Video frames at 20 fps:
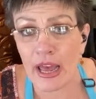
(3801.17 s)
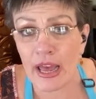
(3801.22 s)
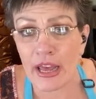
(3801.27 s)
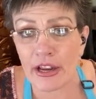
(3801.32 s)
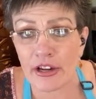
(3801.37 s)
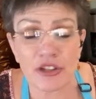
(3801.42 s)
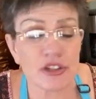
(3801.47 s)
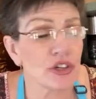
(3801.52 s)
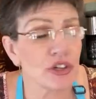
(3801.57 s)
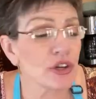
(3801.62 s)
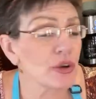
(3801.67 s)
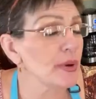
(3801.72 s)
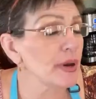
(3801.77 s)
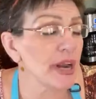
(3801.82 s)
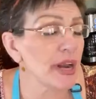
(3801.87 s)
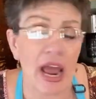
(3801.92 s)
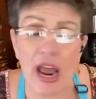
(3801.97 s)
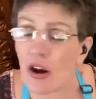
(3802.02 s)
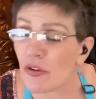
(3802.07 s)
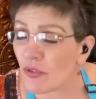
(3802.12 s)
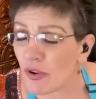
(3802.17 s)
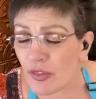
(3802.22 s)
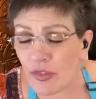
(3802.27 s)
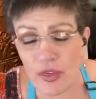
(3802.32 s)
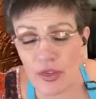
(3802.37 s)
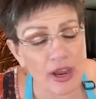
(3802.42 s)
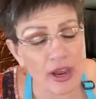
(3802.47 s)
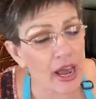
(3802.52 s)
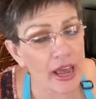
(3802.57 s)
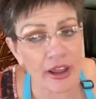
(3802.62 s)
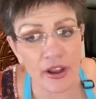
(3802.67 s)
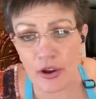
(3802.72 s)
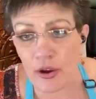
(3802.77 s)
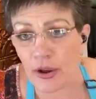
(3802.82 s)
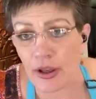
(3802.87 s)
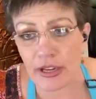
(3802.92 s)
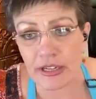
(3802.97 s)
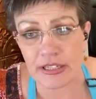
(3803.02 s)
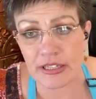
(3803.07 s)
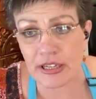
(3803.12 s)
and doing everything I
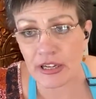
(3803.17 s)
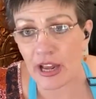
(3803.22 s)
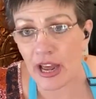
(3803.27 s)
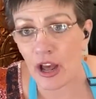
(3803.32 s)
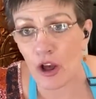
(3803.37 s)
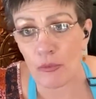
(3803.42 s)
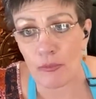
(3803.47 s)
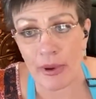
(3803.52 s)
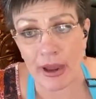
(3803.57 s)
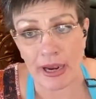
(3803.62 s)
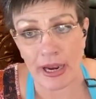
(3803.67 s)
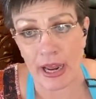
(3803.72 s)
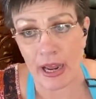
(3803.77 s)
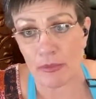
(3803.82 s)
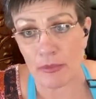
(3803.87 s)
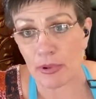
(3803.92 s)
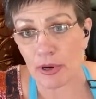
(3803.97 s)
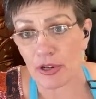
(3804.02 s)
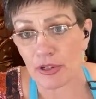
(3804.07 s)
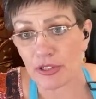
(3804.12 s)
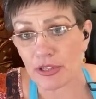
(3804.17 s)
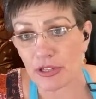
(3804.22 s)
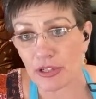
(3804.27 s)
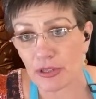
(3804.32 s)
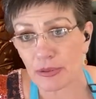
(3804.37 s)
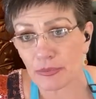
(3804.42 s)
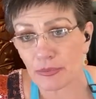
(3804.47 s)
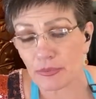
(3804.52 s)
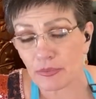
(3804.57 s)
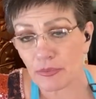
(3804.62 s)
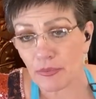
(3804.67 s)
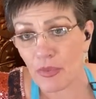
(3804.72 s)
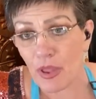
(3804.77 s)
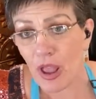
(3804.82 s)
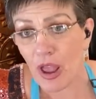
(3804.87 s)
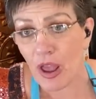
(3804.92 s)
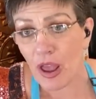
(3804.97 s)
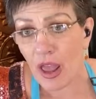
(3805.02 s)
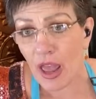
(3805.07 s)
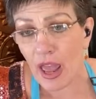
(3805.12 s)
could to help my neighbors.
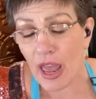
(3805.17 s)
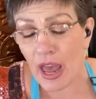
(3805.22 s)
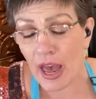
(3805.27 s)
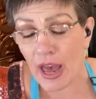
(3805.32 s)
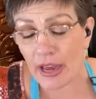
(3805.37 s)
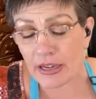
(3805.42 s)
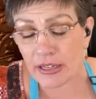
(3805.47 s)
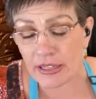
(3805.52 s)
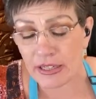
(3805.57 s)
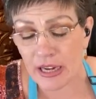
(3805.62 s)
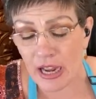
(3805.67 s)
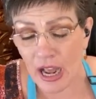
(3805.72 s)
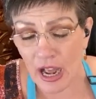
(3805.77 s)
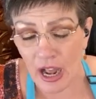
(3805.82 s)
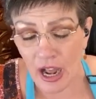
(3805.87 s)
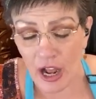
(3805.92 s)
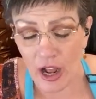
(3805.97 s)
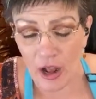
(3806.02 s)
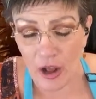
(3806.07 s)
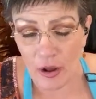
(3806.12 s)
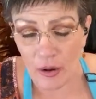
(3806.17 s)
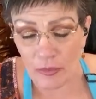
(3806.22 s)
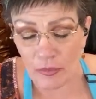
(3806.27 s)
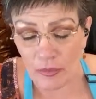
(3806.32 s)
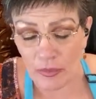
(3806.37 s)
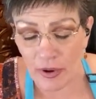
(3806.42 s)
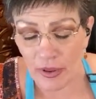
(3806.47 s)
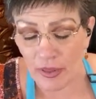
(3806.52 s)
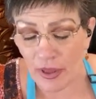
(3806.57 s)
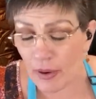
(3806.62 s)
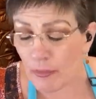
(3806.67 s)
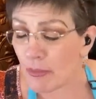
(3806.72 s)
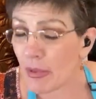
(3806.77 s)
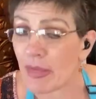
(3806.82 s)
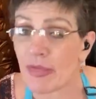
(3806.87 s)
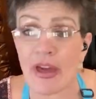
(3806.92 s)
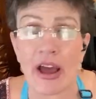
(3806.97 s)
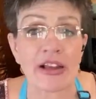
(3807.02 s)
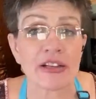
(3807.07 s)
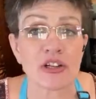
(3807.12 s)
And I
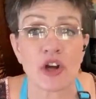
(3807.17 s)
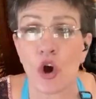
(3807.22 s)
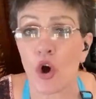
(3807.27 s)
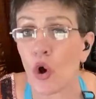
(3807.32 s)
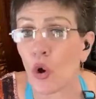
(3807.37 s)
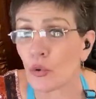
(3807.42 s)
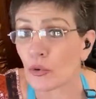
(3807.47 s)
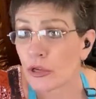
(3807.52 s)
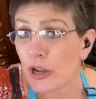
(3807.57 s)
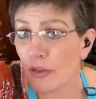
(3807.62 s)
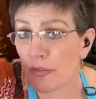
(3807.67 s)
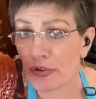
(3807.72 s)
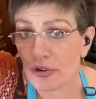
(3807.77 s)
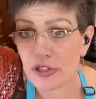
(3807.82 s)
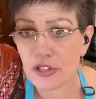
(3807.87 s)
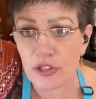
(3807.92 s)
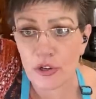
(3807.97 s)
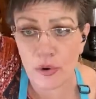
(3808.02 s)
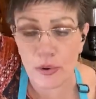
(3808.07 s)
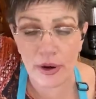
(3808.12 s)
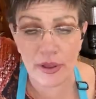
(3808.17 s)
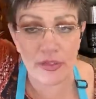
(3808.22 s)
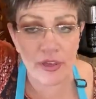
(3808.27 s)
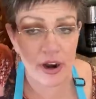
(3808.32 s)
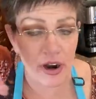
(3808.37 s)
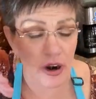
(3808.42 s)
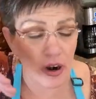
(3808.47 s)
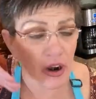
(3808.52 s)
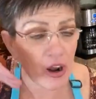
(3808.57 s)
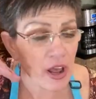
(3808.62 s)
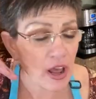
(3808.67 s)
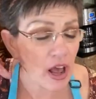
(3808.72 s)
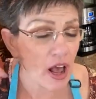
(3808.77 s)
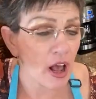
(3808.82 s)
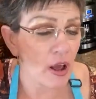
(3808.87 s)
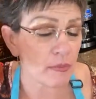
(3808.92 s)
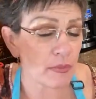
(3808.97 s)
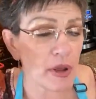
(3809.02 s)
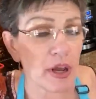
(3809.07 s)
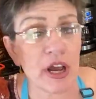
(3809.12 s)
mean, that's a whole nother story there.
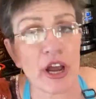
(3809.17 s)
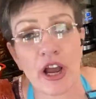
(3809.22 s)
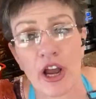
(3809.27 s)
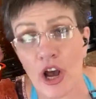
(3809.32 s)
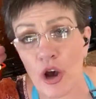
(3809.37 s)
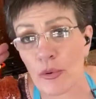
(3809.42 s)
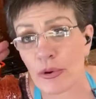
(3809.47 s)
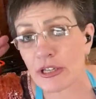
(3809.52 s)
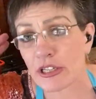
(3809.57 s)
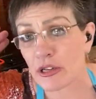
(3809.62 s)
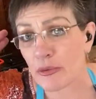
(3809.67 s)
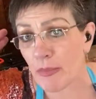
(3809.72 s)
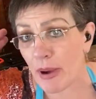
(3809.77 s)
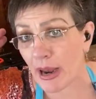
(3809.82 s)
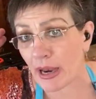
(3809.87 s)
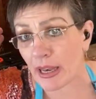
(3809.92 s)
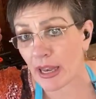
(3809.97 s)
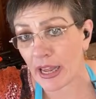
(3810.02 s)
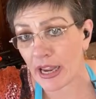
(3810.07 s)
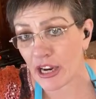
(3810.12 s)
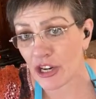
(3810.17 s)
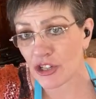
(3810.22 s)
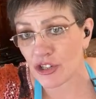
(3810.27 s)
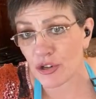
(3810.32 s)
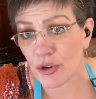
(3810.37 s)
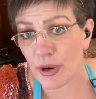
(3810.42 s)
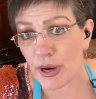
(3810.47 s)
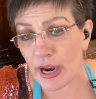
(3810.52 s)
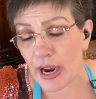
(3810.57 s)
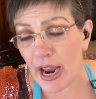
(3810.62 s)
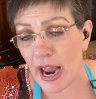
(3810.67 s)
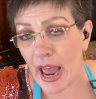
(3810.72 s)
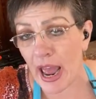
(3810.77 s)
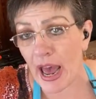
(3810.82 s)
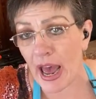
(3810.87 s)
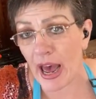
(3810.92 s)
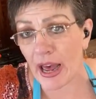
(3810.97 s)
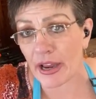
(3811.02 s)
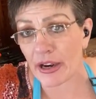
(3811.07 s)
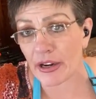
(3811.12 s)
You can go into my link tree
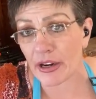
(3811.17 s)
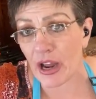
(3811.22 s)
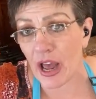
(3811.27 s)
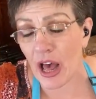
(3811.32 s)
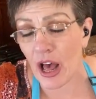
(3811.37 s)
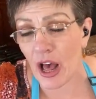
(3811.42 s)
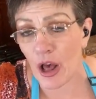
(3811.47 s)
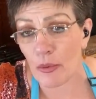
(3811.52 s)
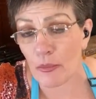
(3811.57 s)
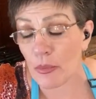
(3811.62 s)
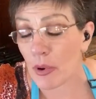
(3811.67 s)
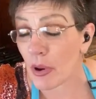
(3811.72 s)
and